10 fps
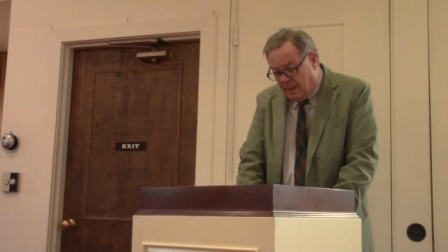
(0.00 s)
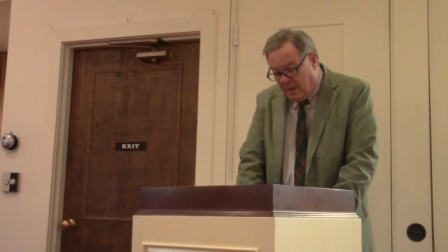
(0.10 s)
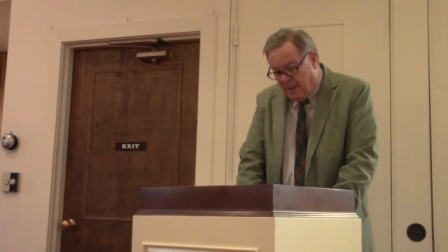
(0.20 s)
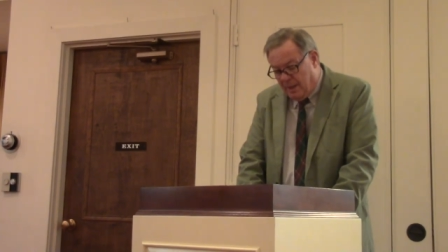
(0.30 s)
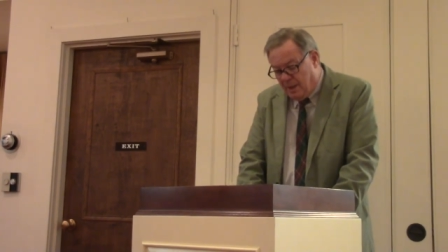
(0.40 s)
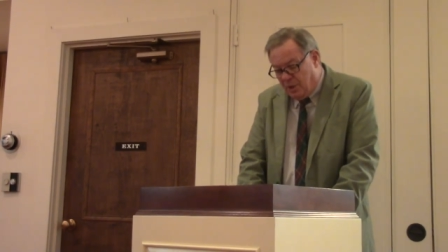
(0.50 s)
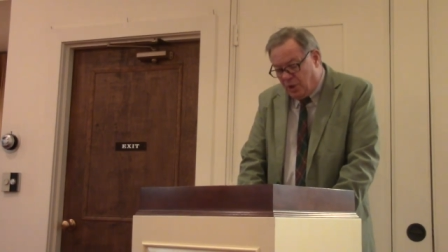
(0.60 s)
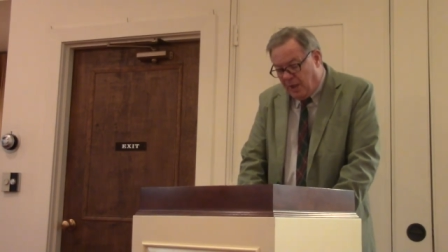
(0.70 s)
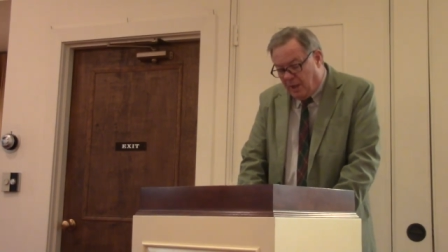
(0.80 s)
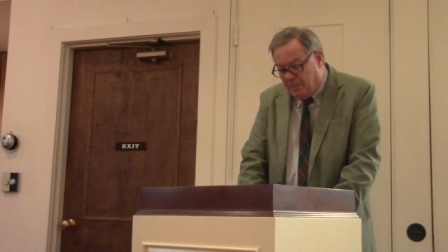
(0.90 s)
Then
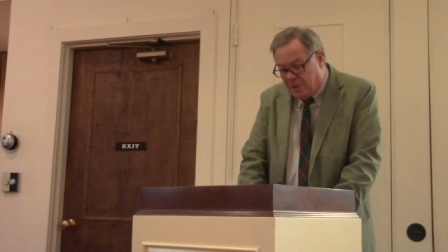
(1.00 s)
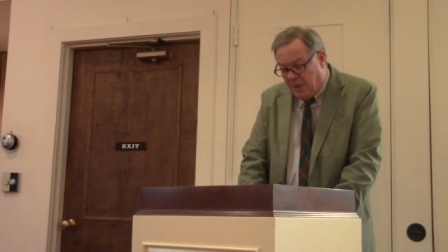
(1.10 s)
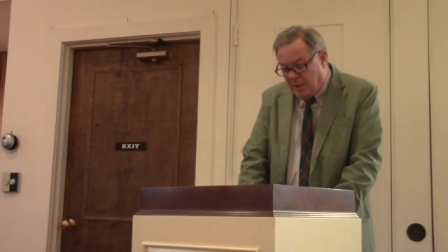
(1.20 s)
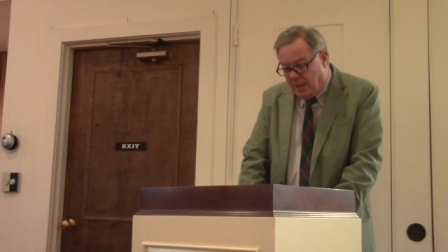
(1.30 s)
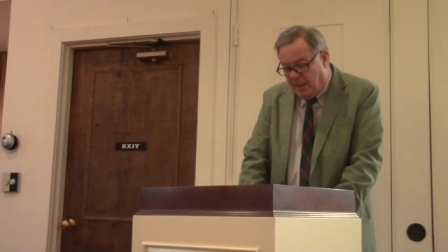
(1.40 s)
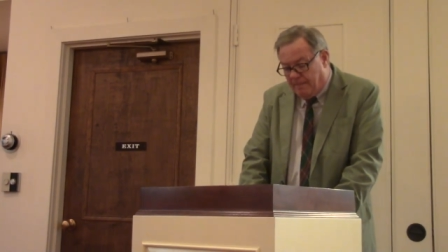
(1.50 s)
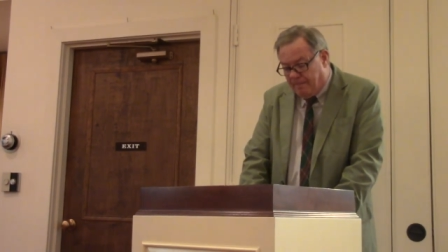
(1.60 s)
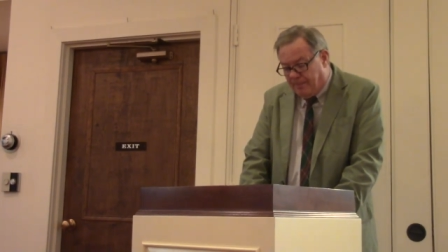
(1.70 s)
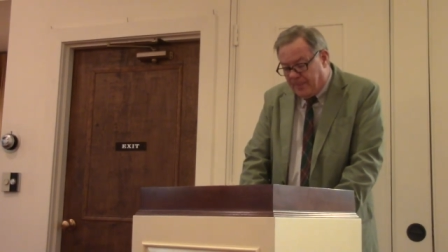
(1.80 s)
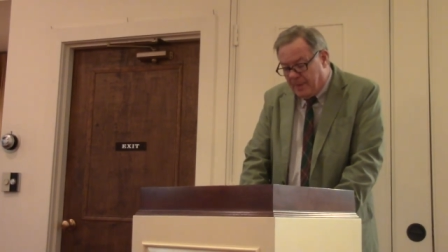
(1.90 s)
Jacob said to him,
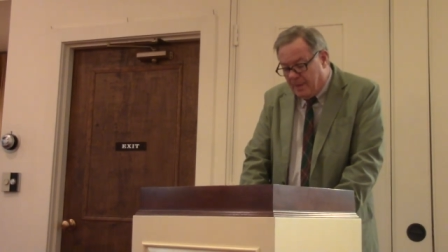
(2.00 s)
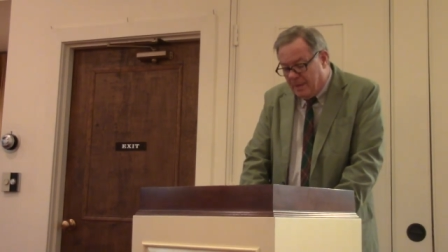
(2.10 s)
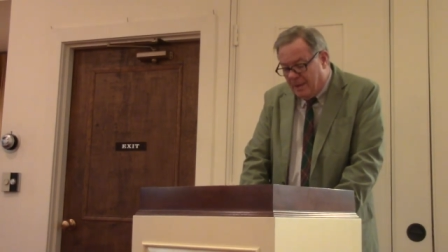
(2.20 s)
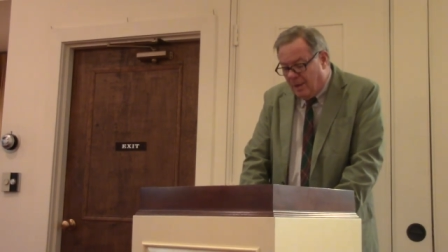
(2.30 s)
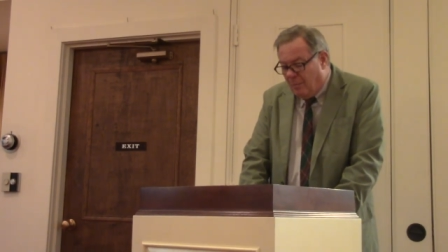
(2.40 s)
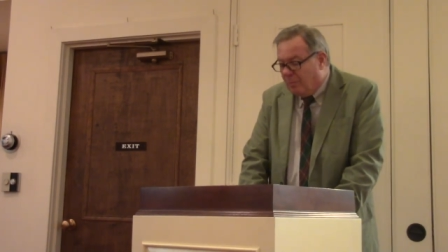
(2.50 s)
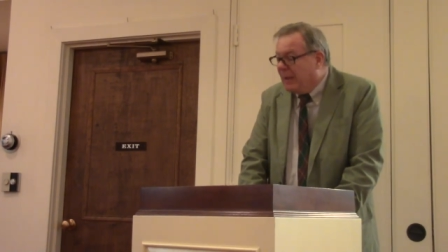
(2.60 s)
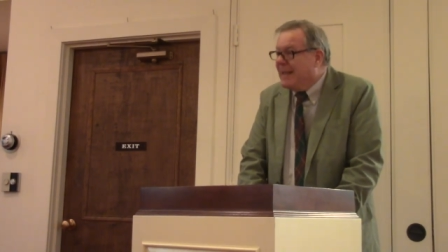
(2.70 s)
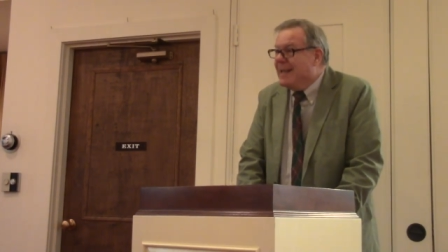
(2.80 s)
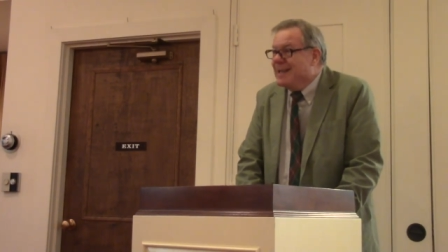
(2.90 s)

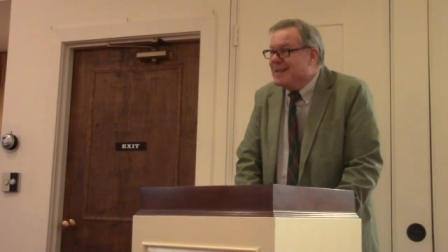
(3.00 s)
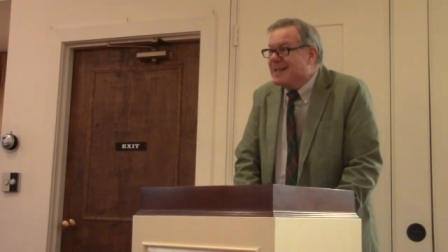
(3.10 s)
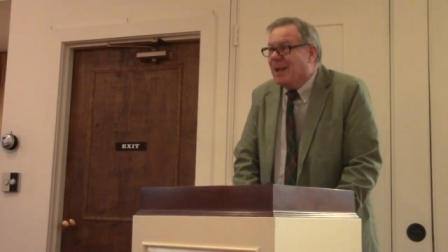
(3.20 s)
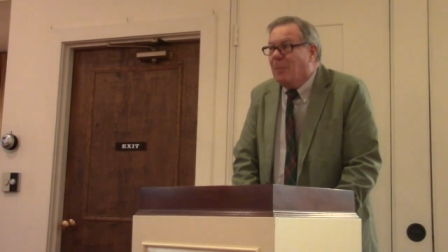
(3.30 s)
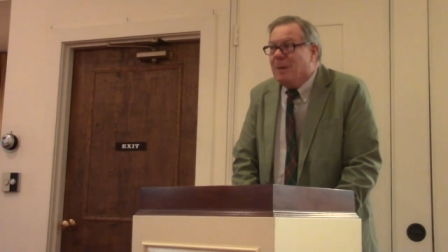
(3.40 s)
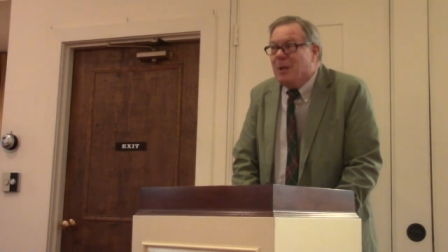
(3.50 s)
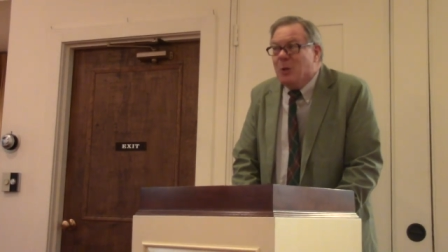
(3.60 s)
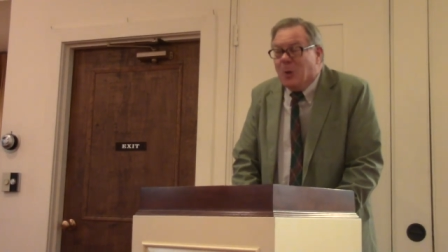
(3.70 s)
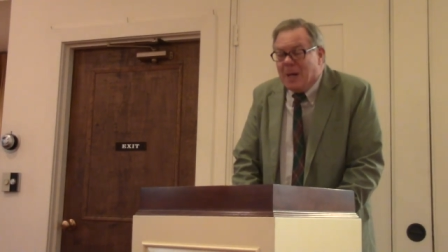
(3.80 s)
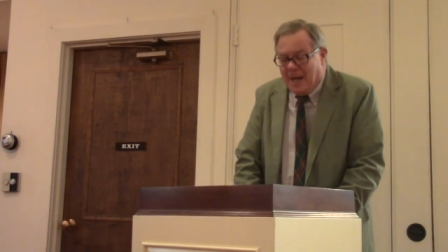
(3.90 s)
Please tell me
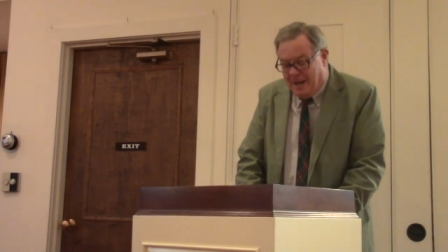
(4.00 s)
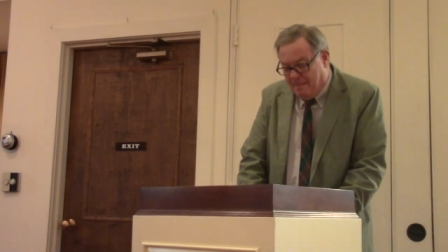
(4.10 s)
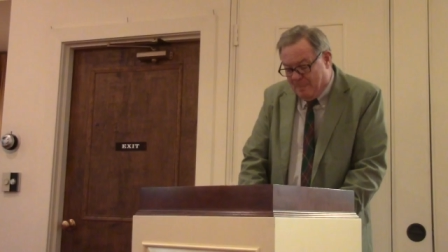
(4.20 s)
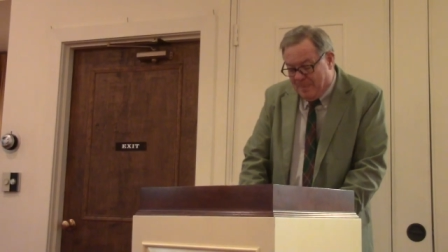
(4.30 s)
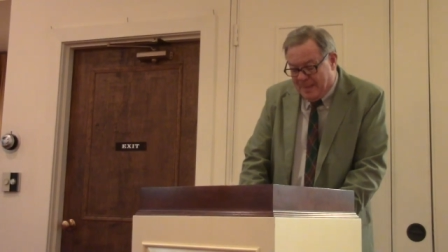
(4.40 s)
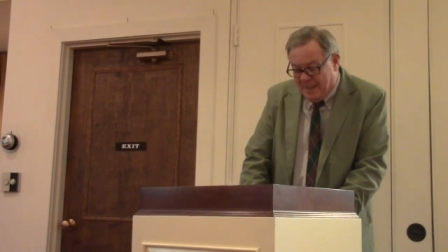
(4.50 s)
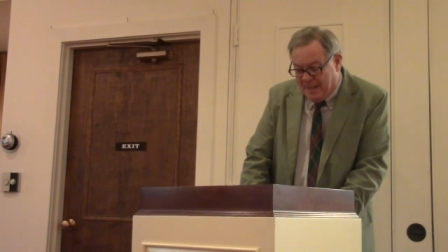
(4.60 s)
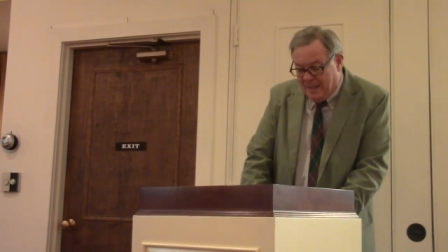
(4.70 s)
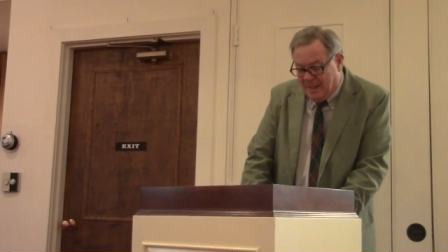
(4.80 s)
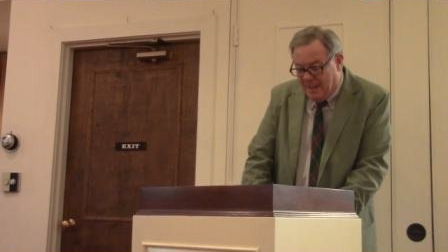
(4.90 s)
your name.
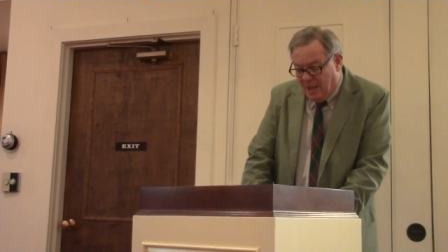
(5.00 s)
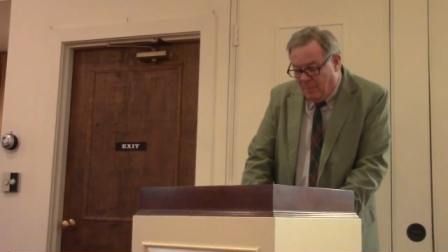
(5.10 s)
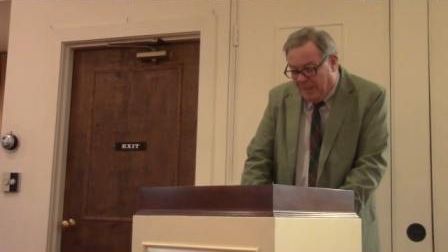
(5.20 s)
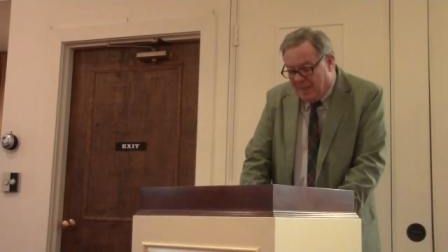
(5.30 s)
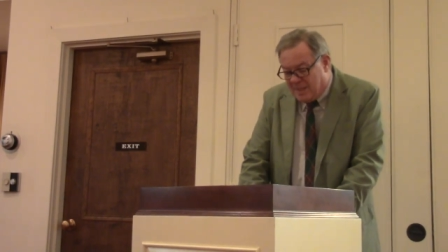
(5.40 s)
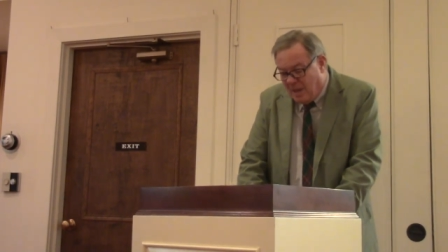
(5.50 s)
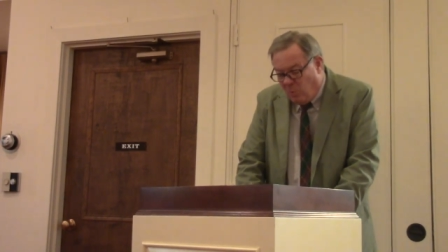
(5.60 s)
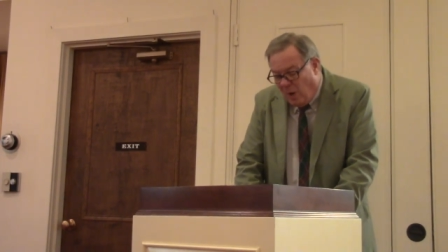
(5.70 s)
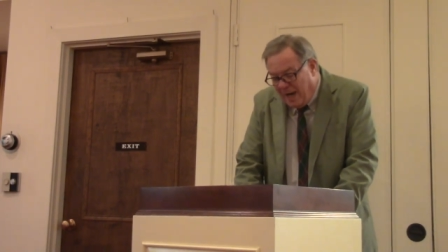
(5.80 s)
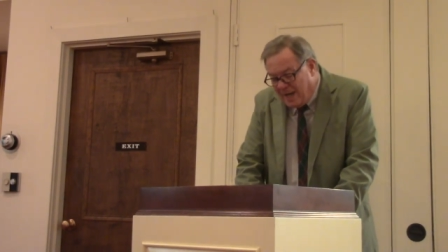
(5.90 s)
But he
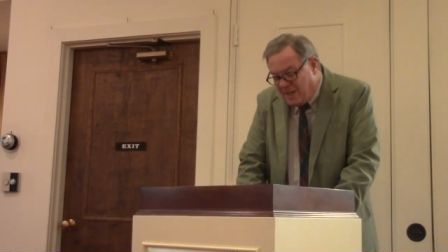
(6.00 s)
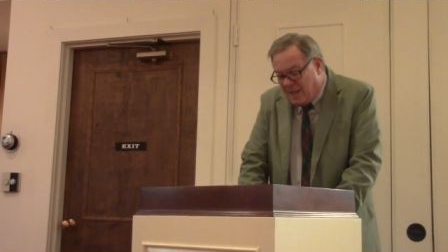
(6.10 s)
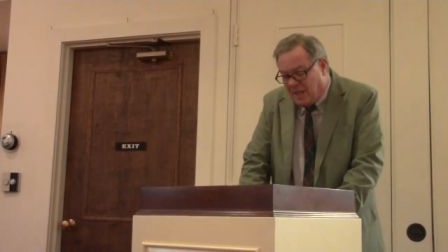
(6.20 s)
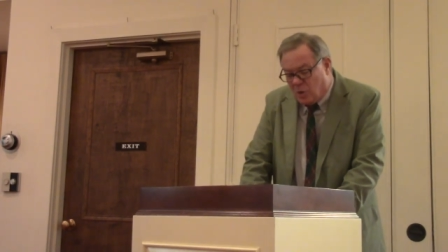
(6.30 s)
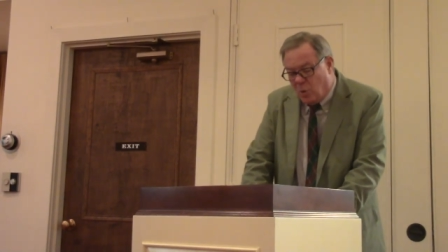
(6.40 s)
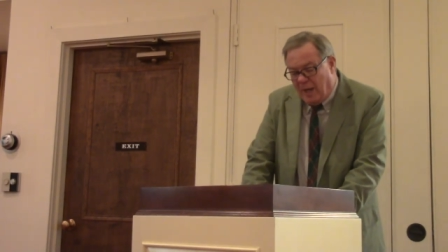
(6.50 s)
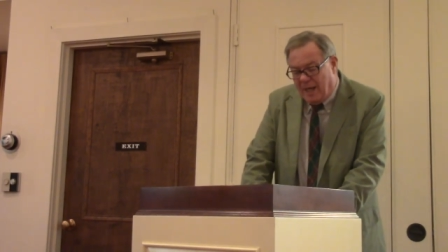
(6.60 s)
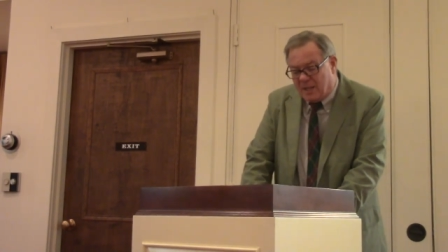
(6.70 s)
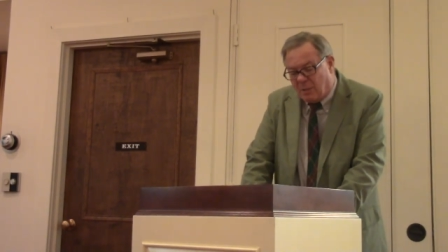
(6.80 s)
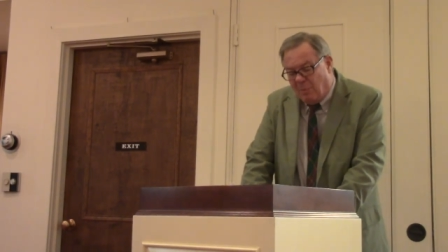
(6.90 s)
said, Why is it that you
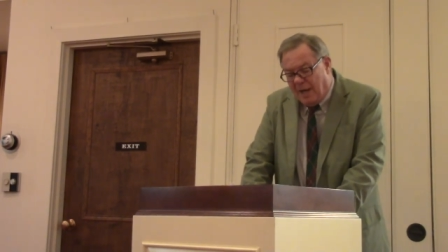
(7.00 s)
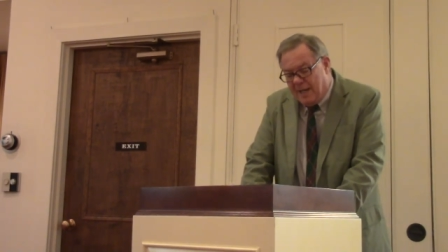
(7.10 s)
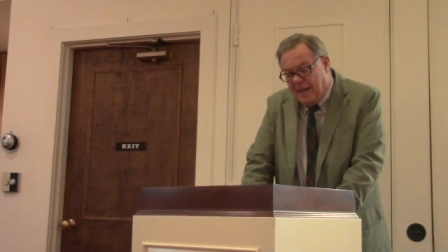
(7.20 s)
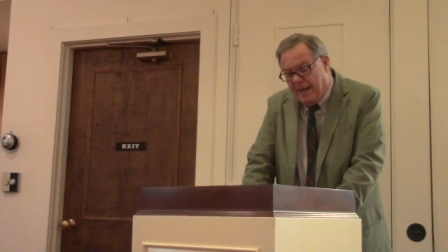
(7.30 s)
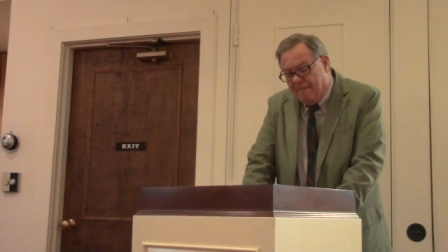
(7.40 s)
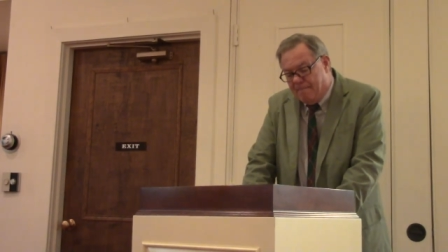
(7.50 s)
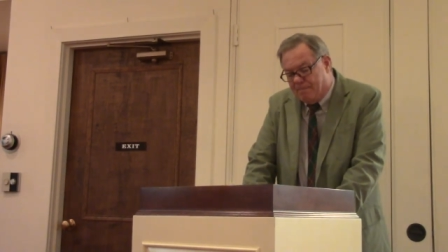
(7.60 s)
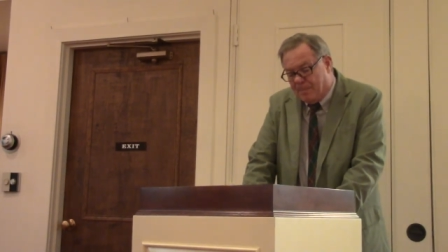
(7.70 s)
ask my name?